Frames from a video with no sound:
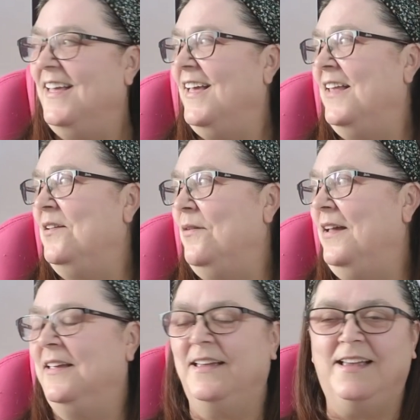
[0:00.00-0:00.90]

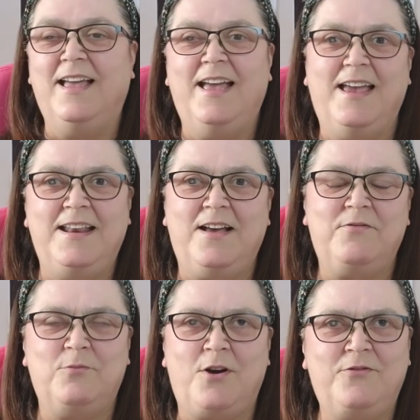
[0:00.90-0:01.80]
Anyway, enough
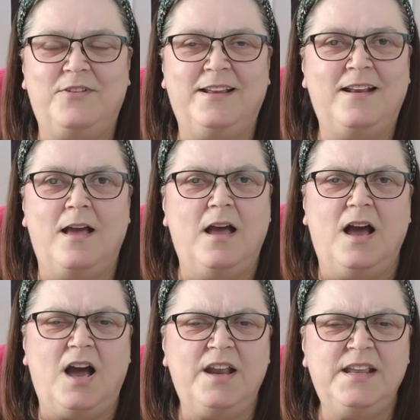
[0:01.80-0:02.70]
waffling.
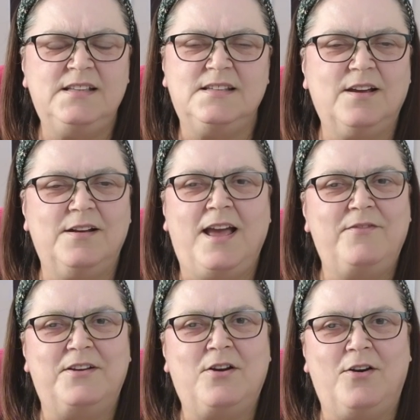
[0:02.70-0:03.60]
I need to go and
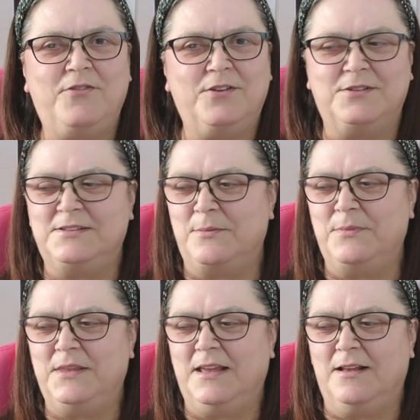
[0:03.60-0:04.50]
have a coffee or
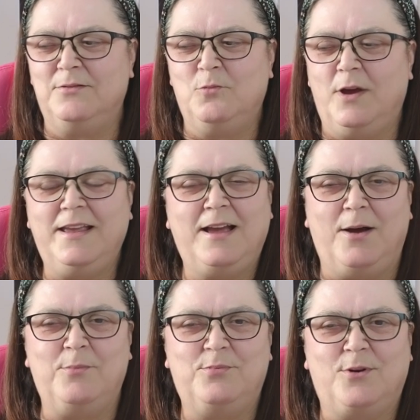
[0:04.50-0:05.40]
something and wake
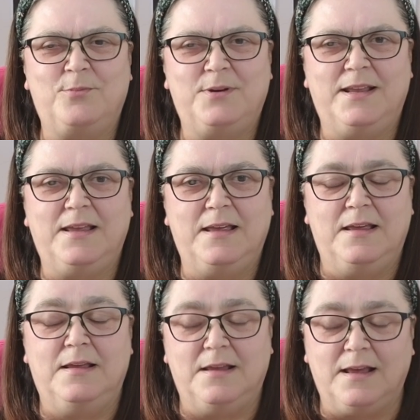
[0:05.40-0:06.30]
up properly
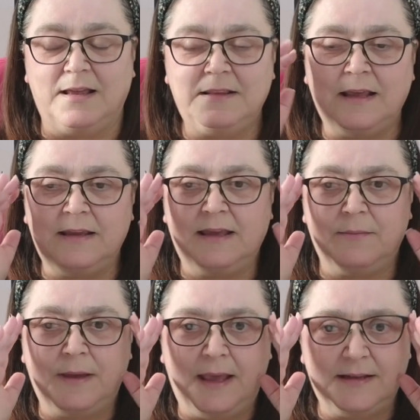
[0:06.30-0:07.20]
and then
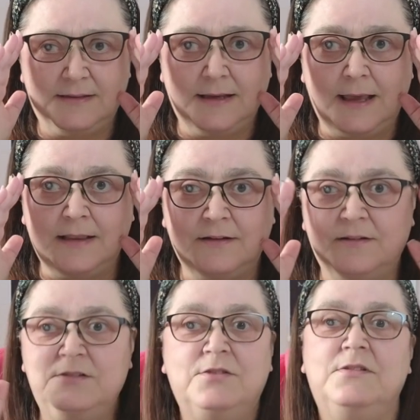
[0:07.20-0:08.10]
get my head together
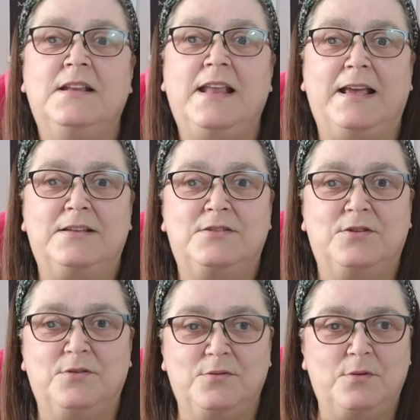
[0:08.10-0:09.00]
and do the next
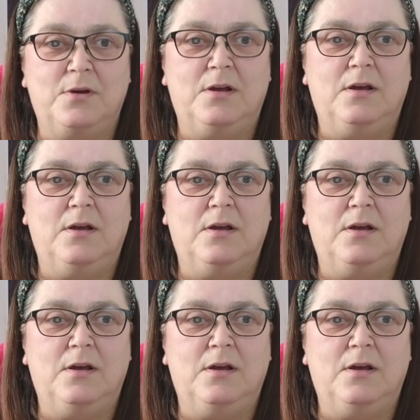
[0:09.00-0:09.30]
2.